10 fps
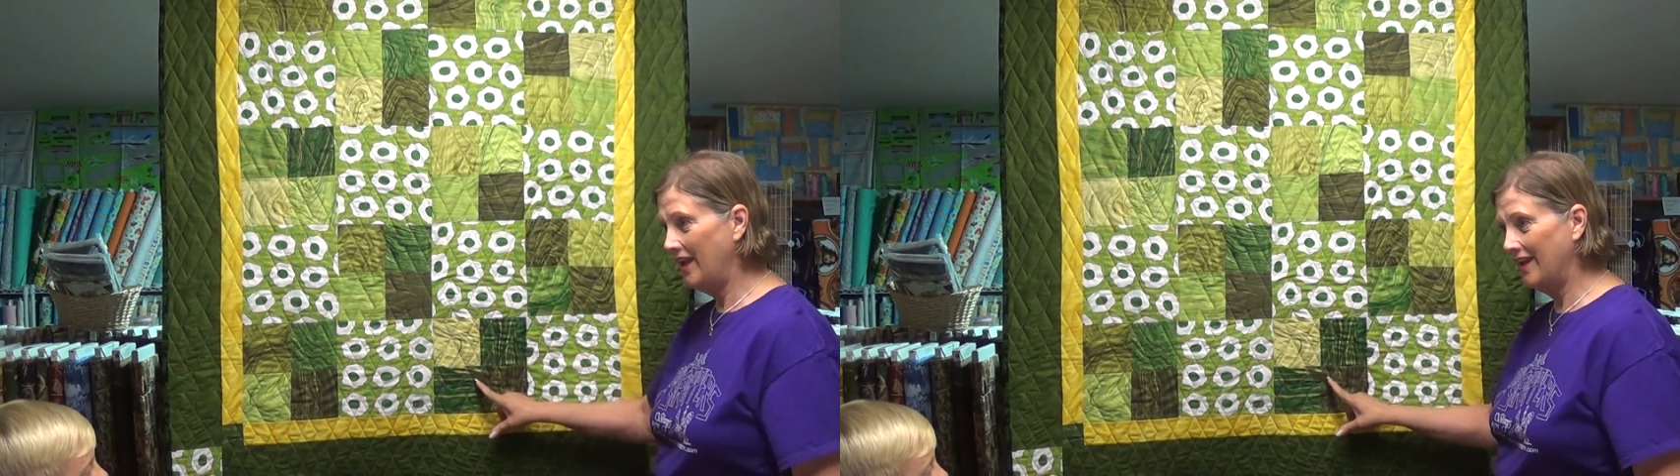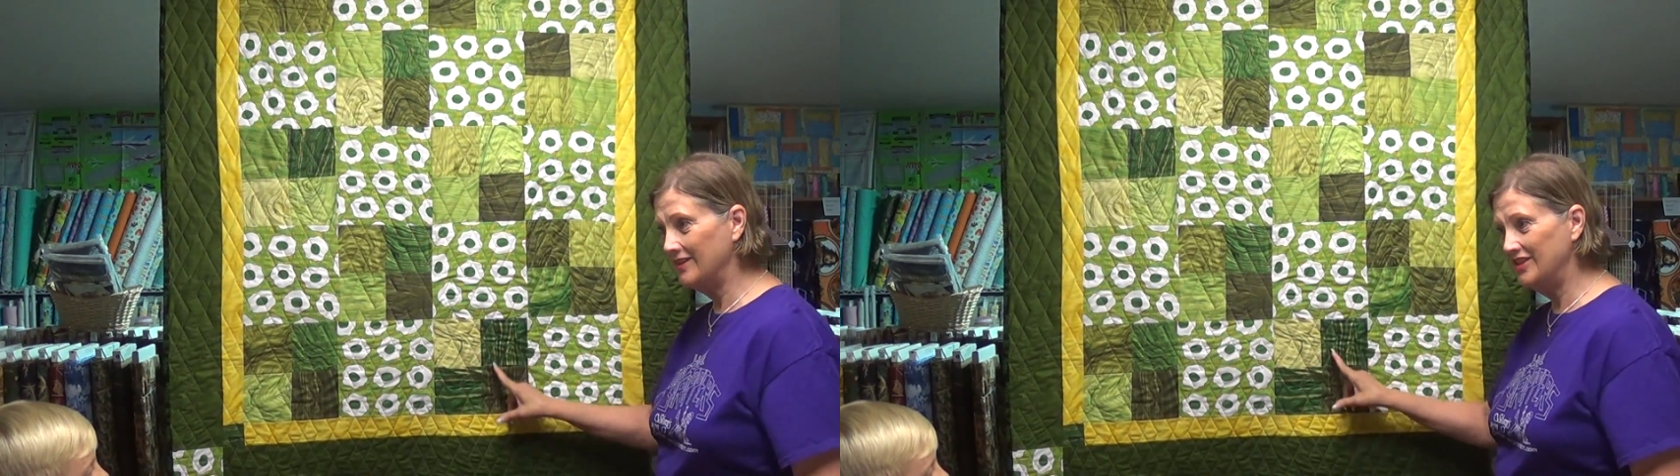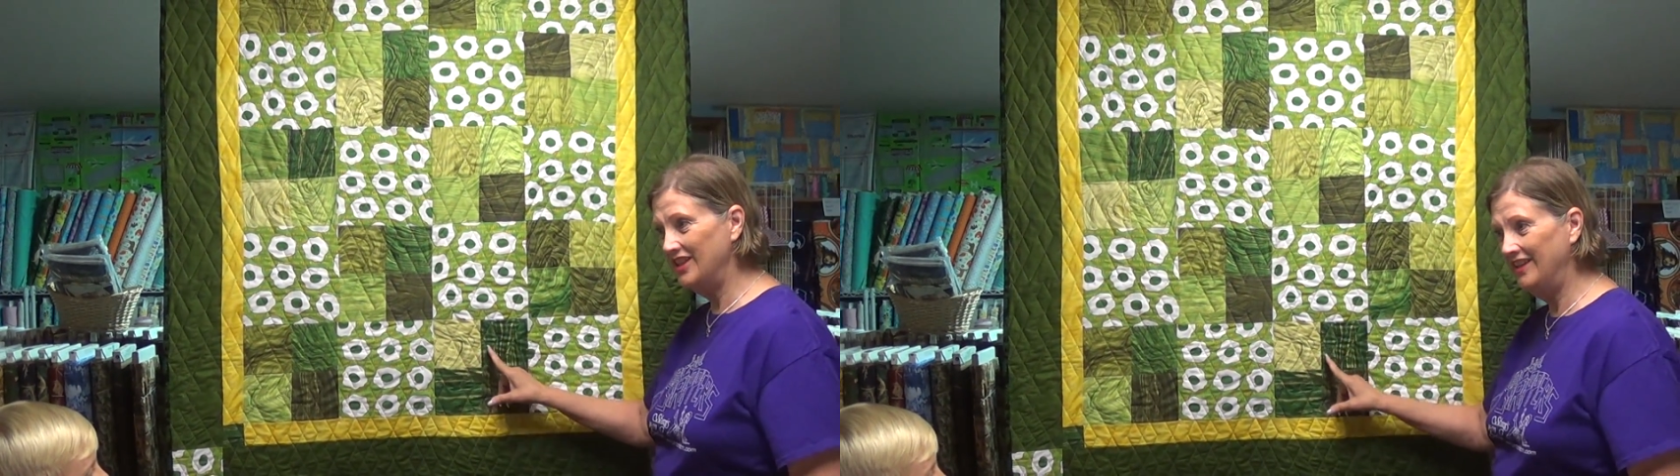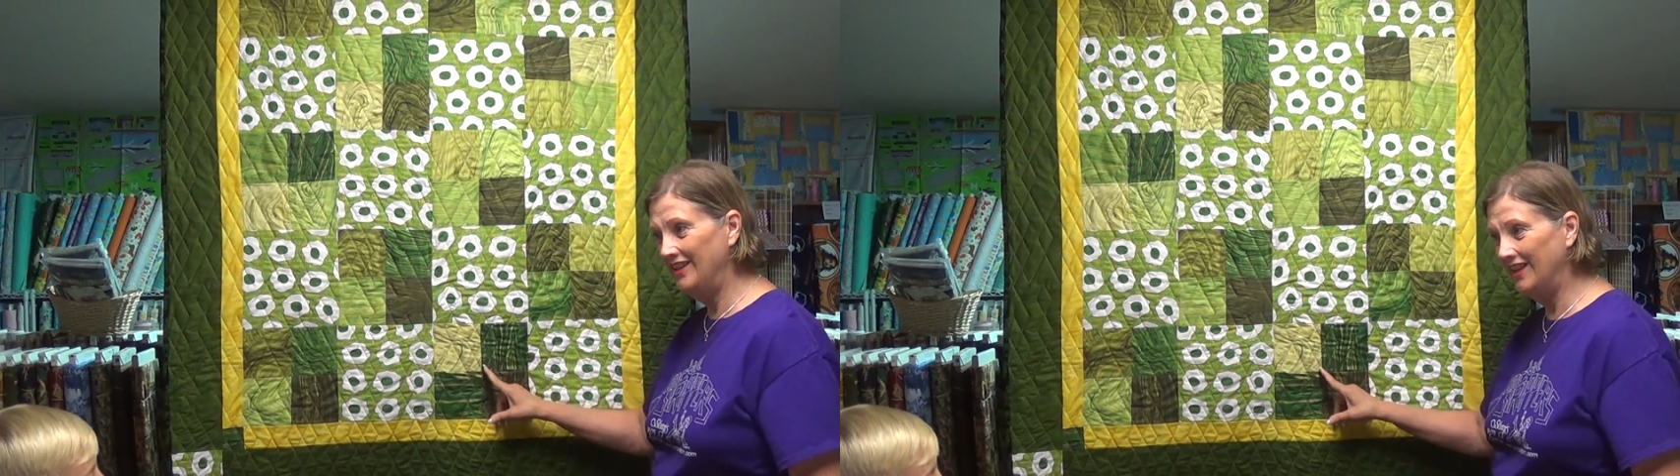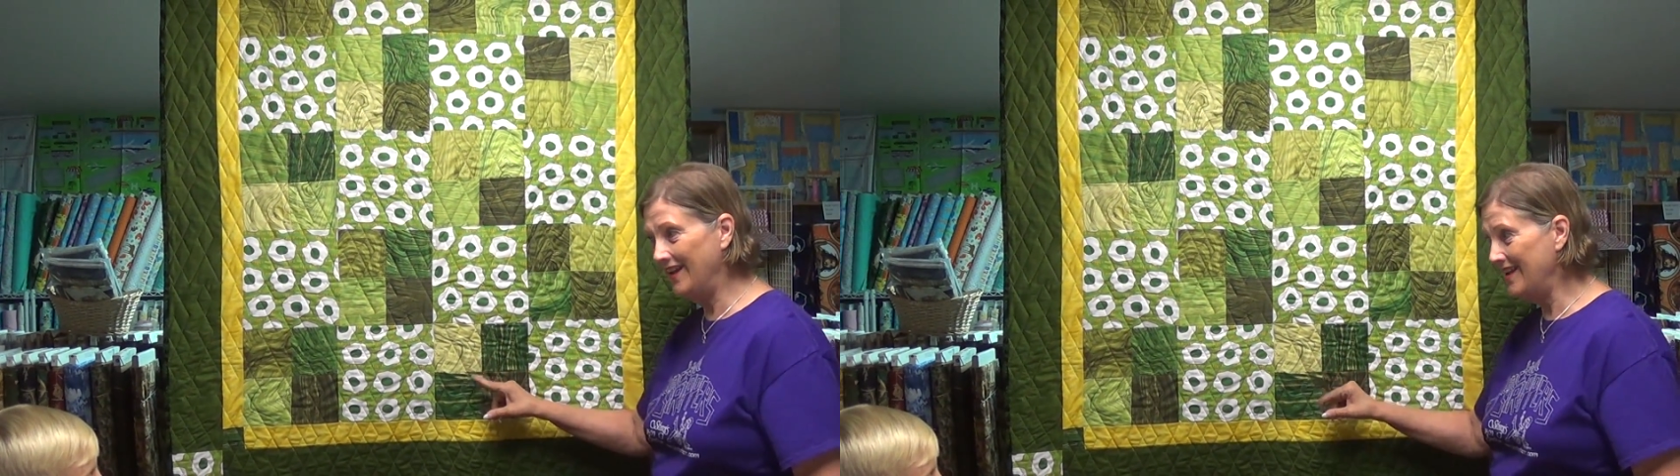as
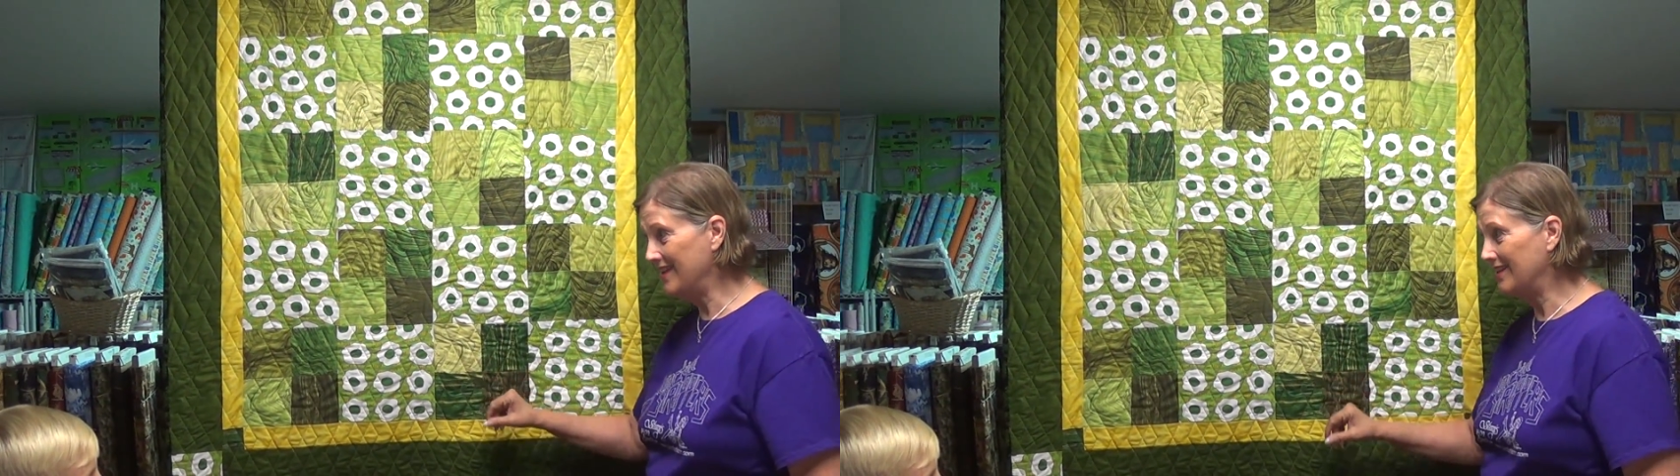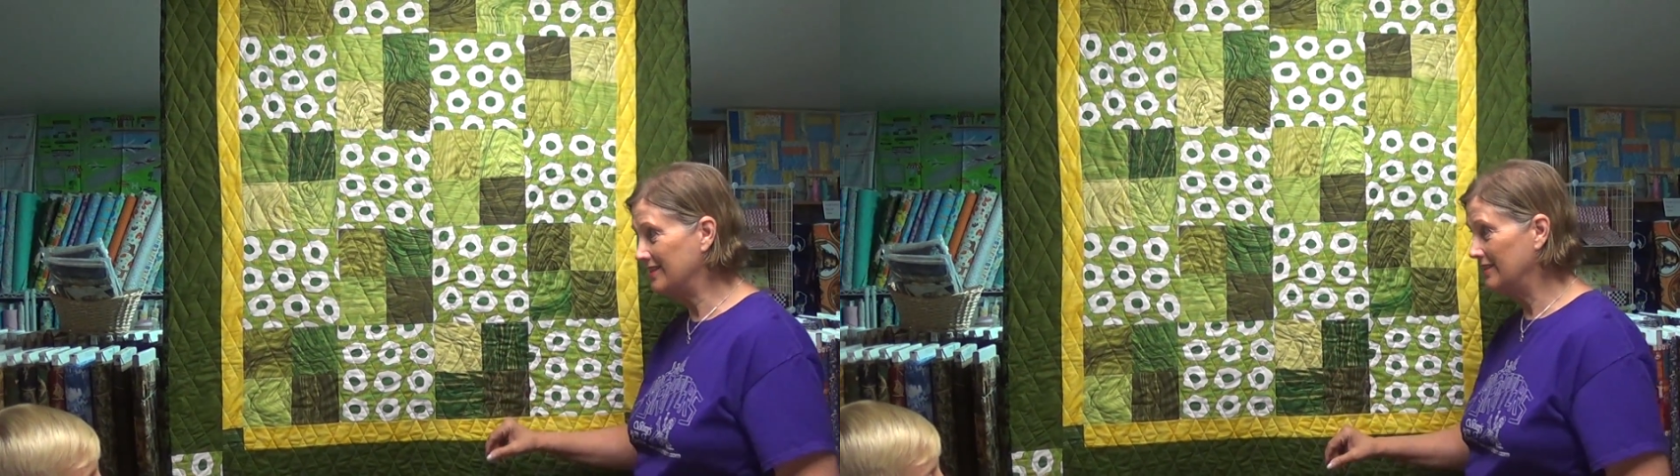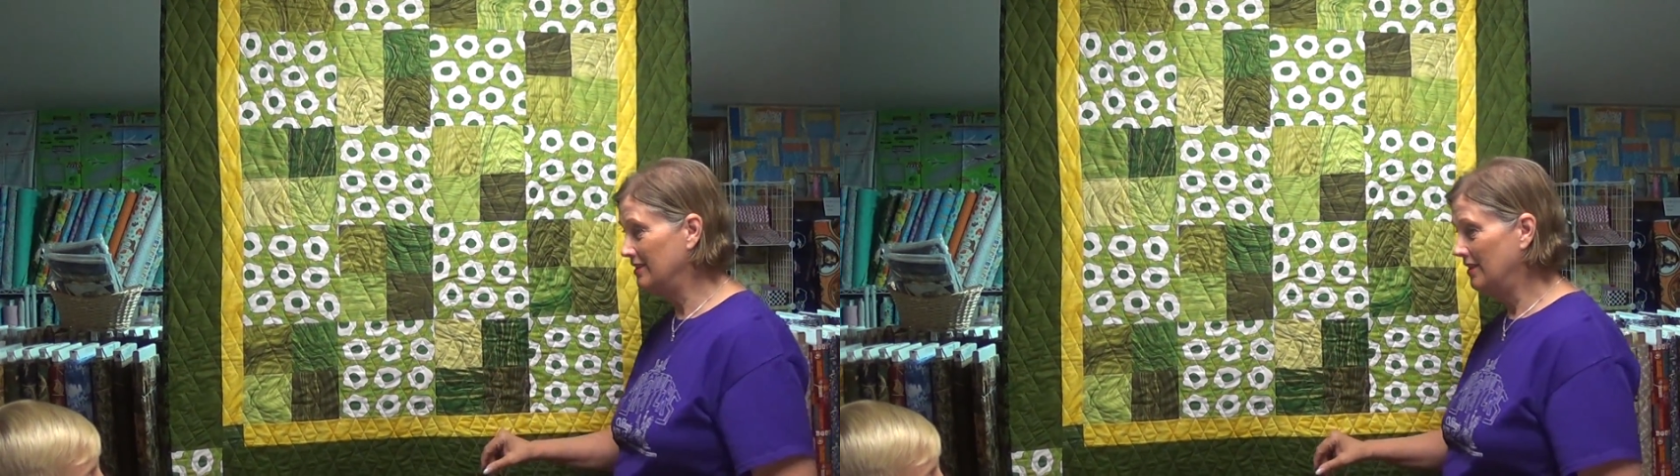he liked.